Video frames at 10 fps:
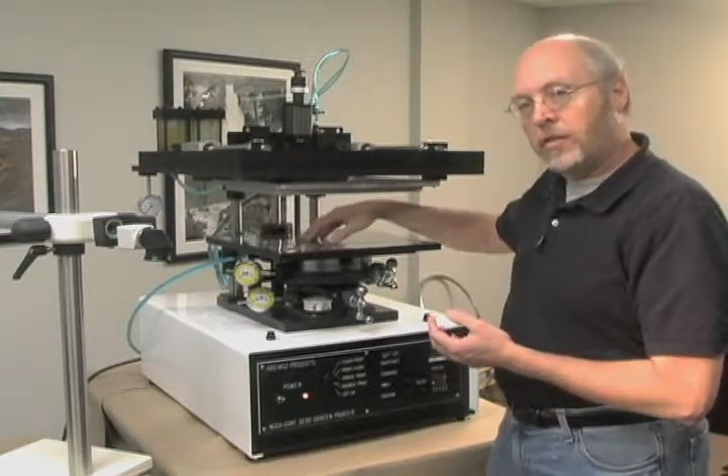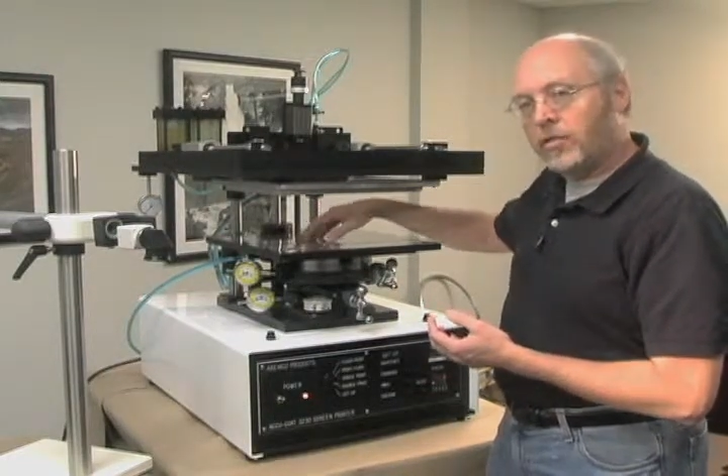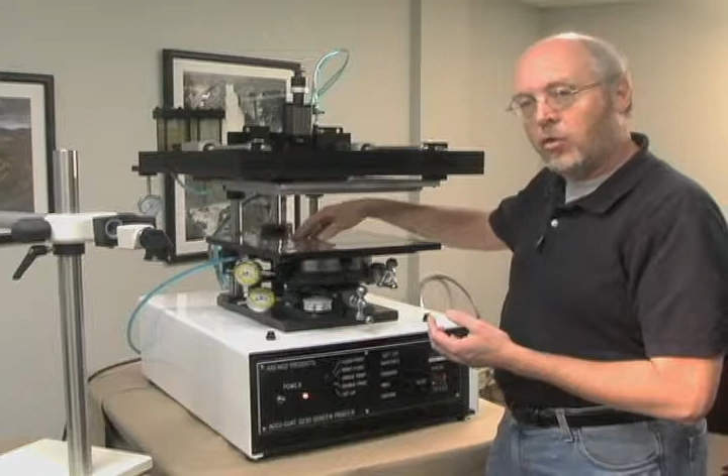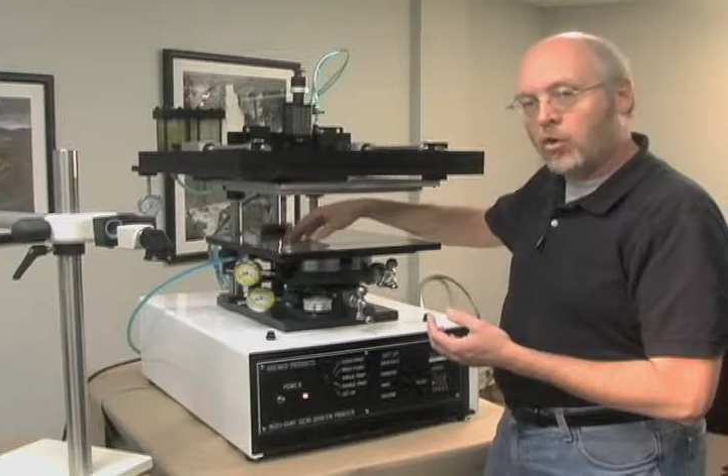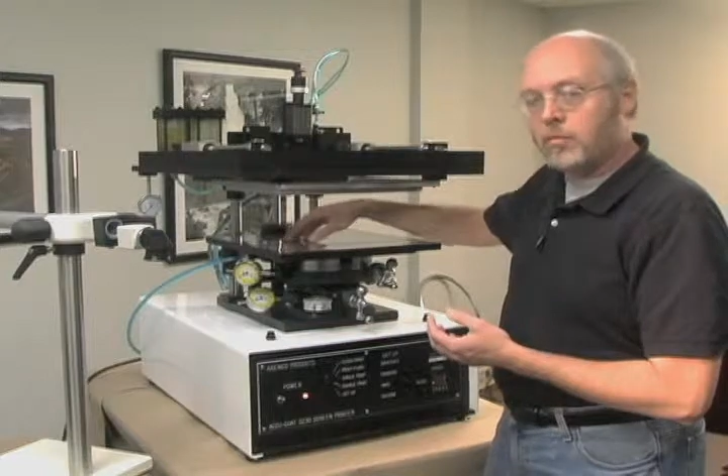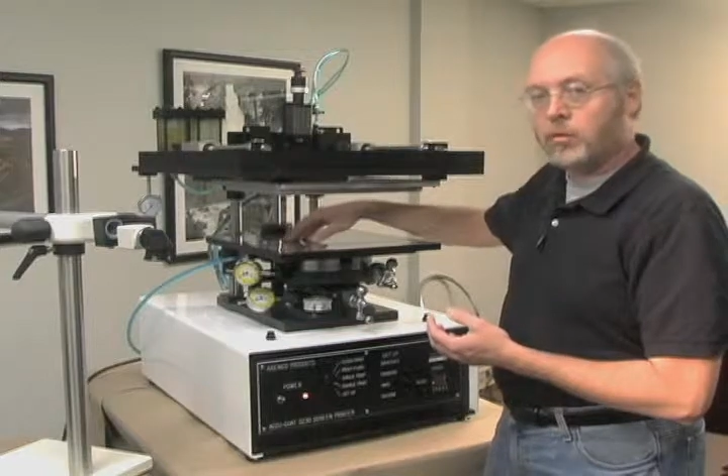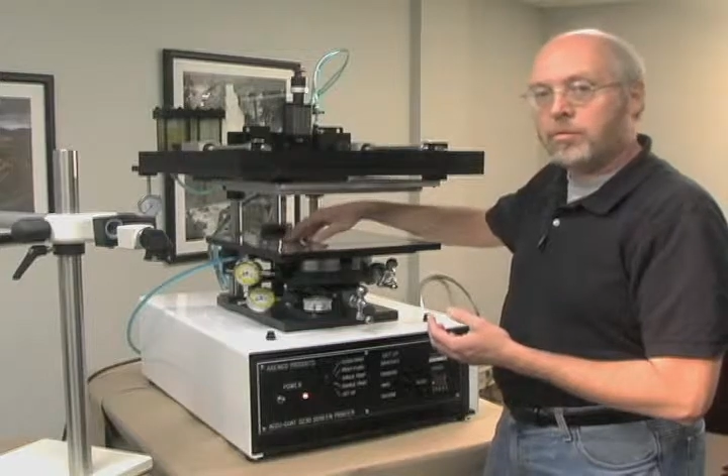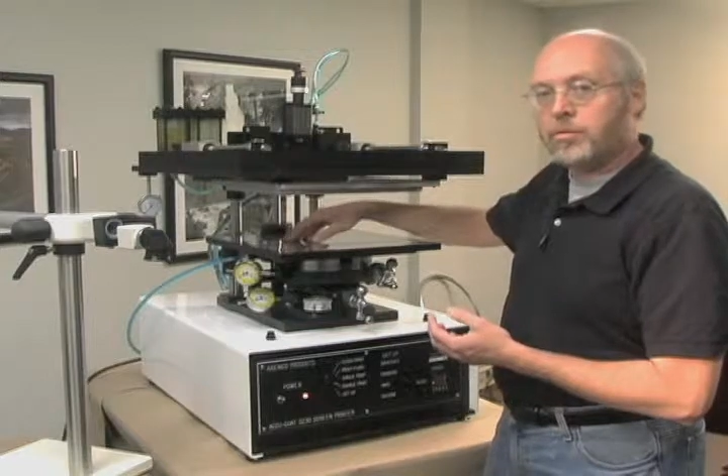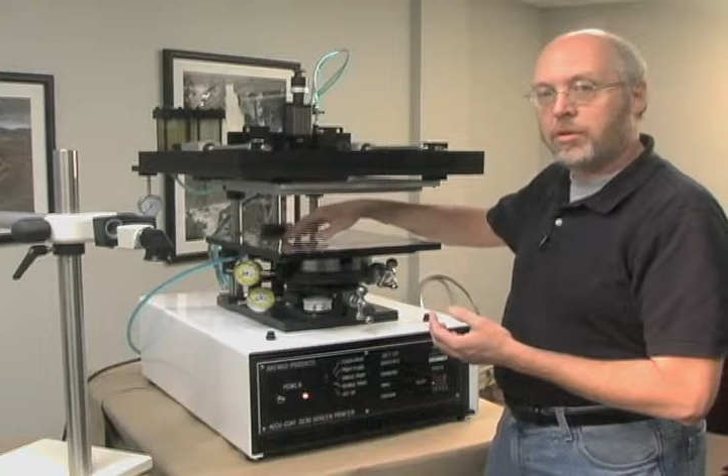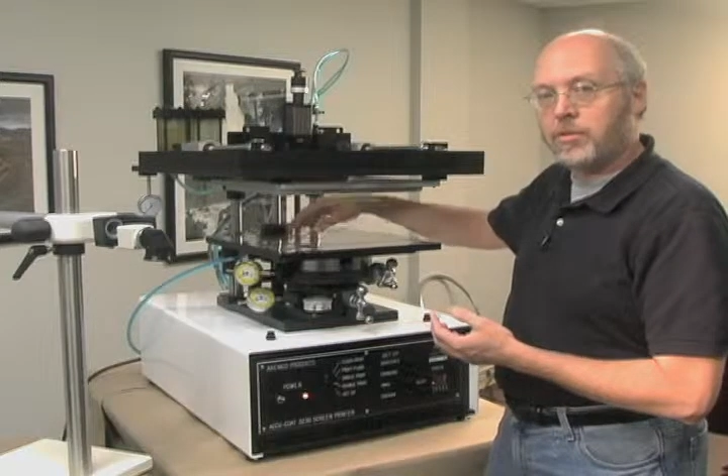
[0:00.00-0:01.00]
it's normal
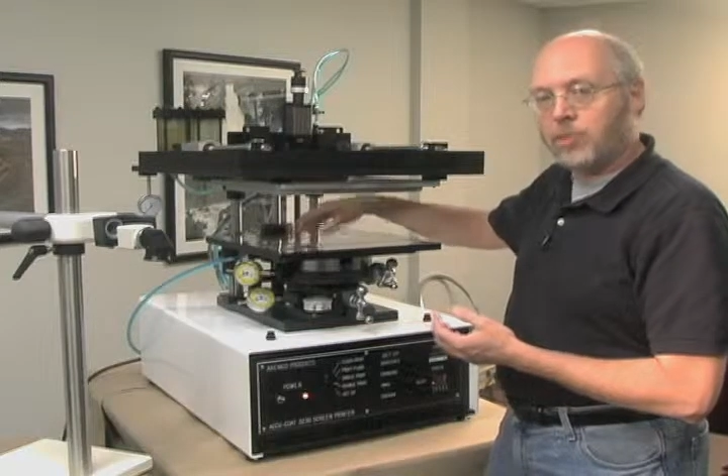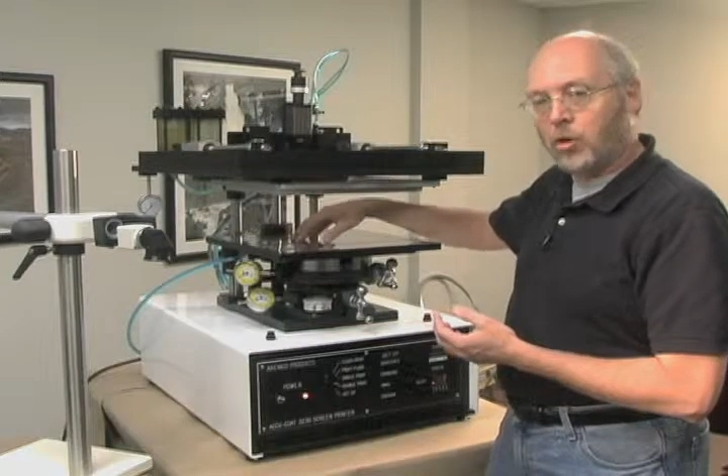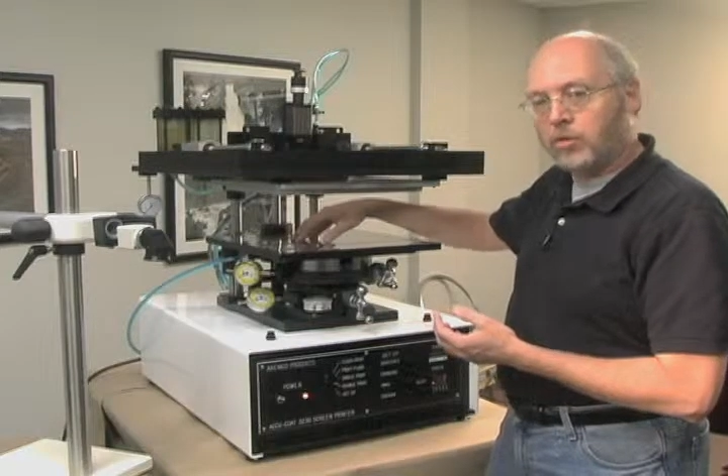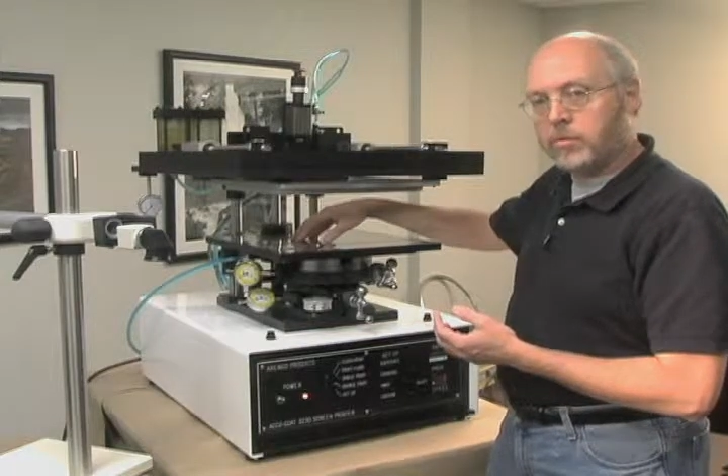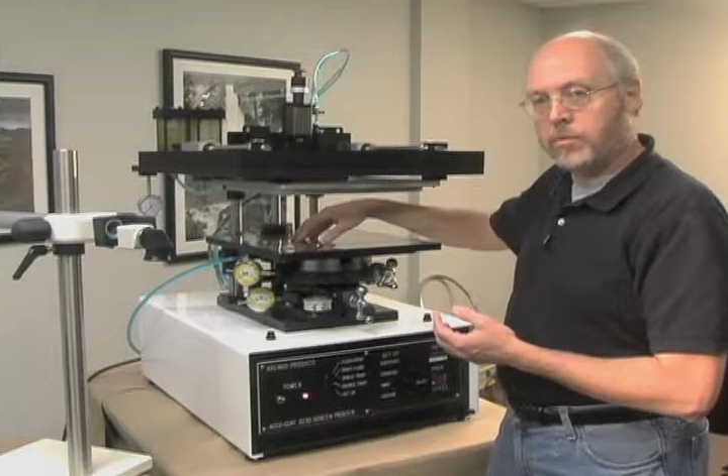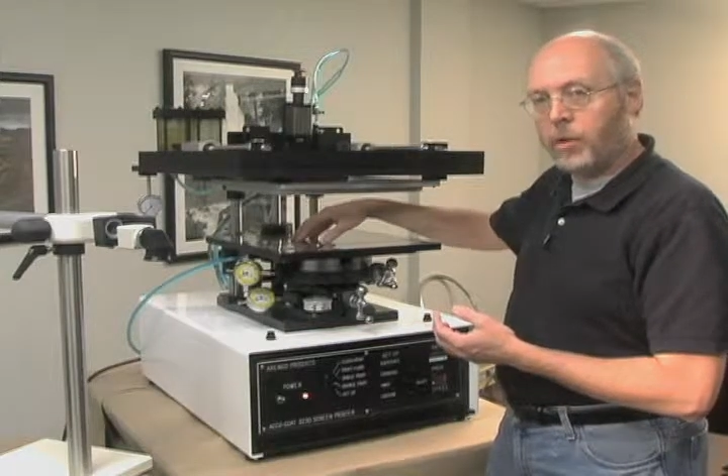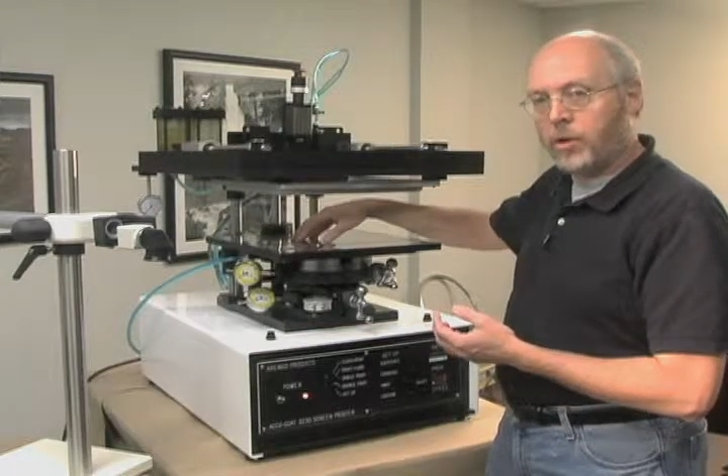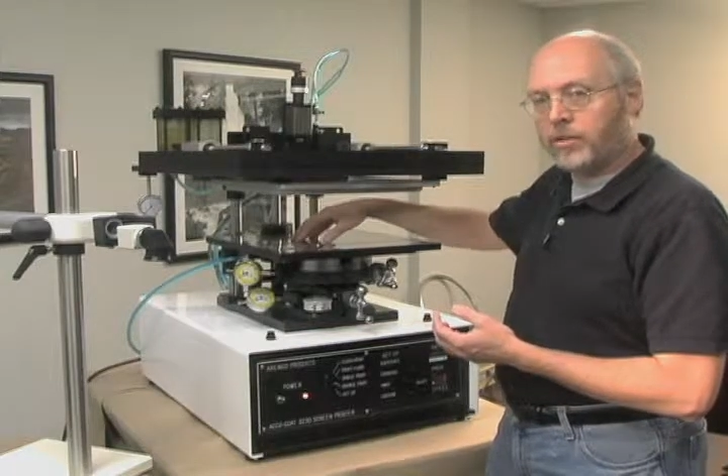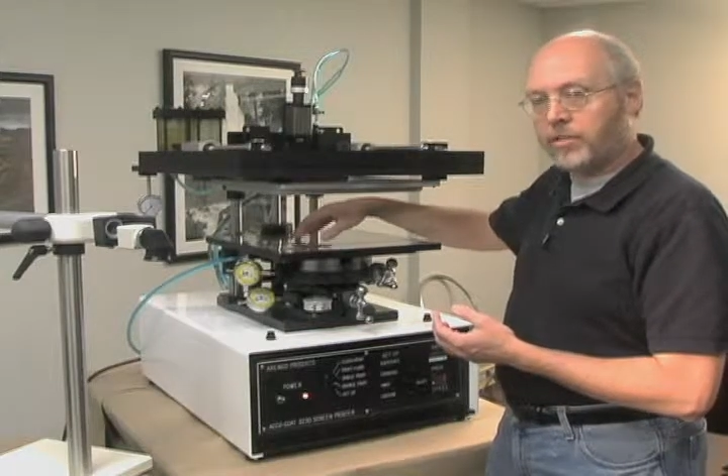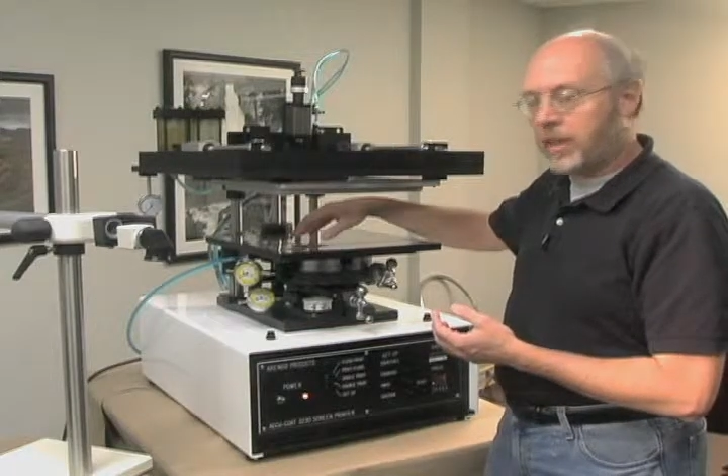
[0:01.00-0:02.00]
to print multiple
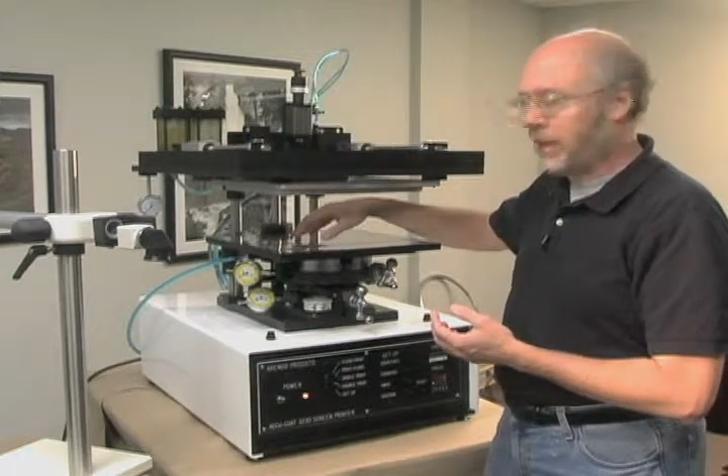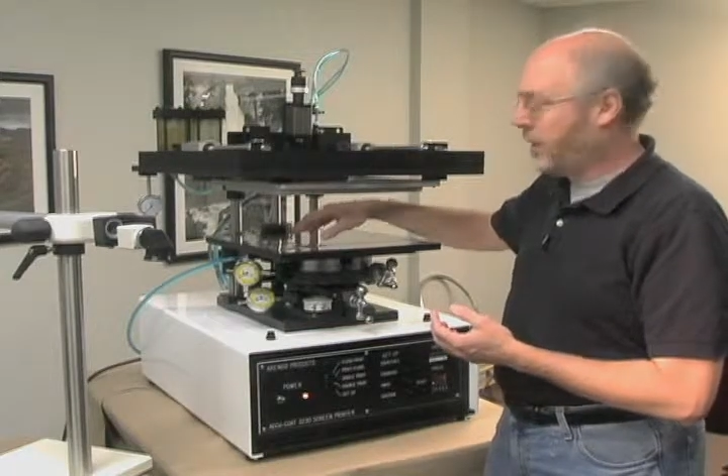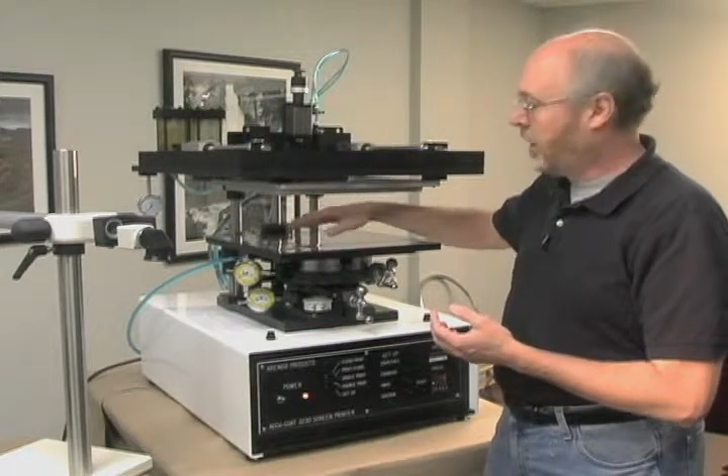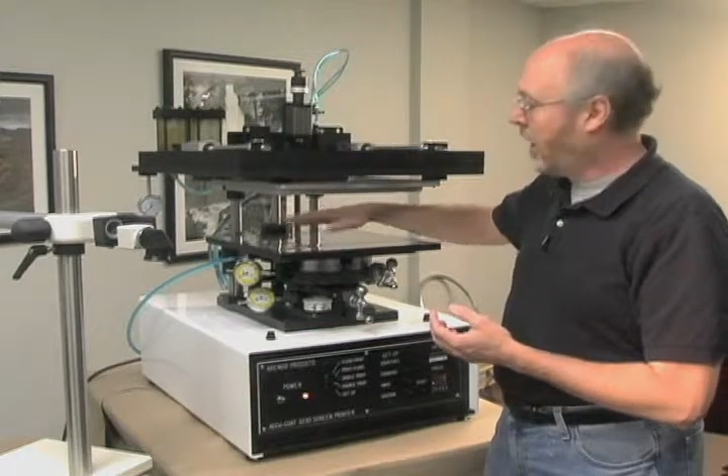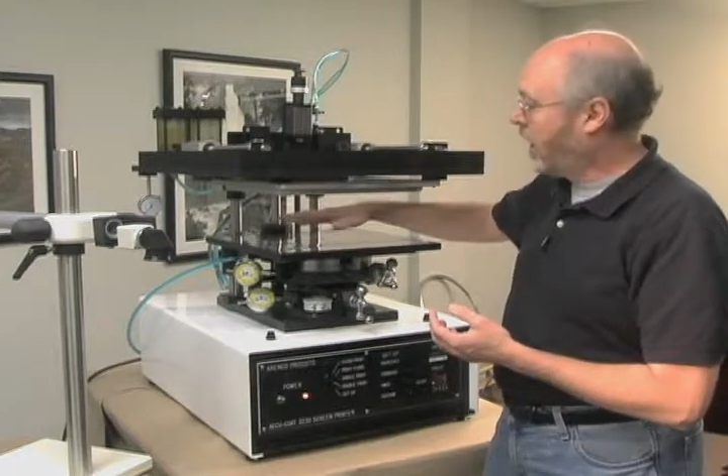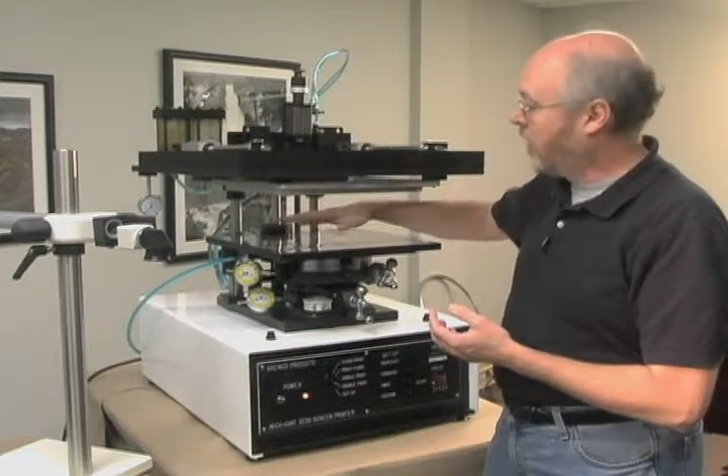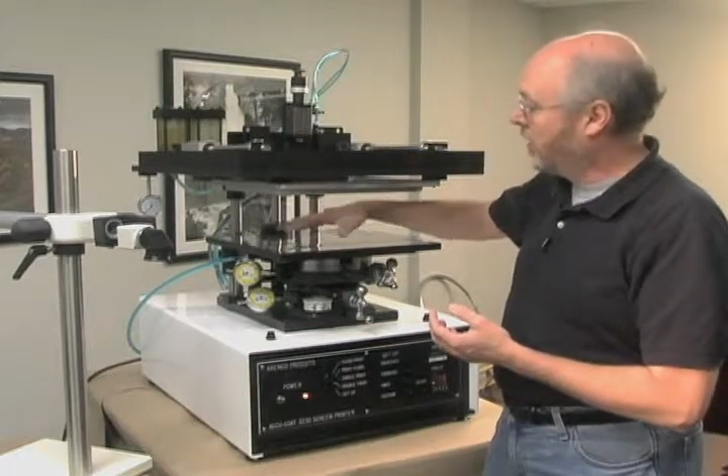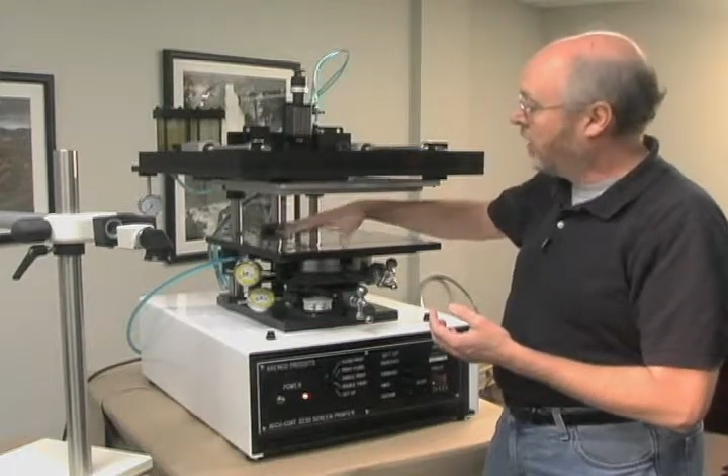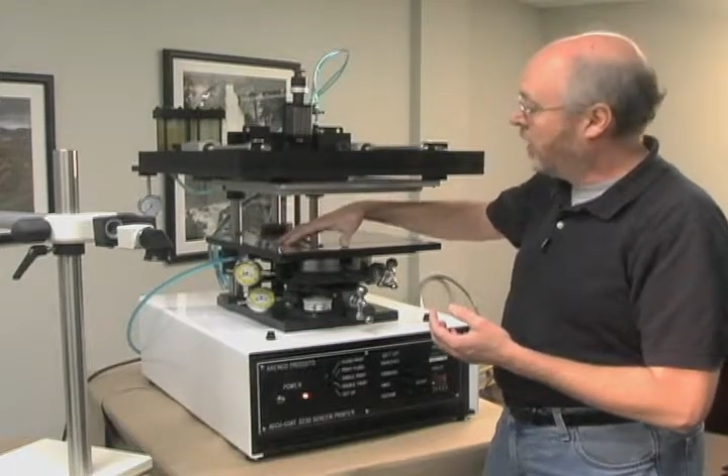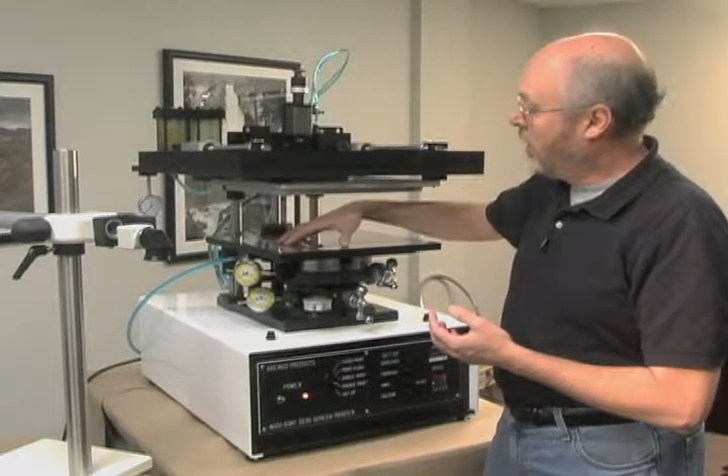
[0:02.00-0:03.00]
parts to get the
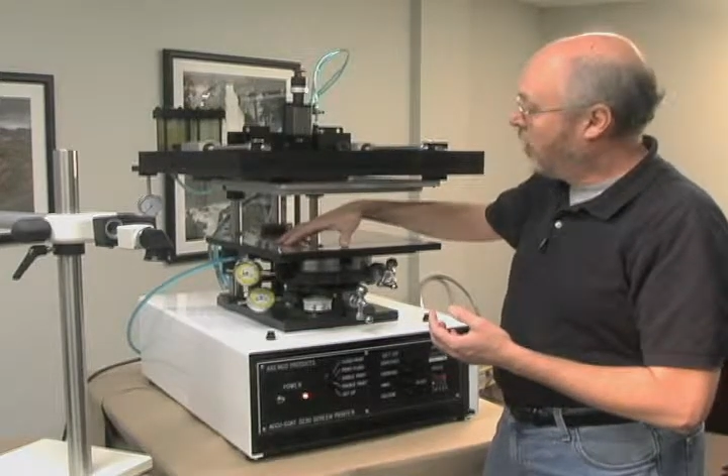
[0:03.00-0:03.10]
alignment.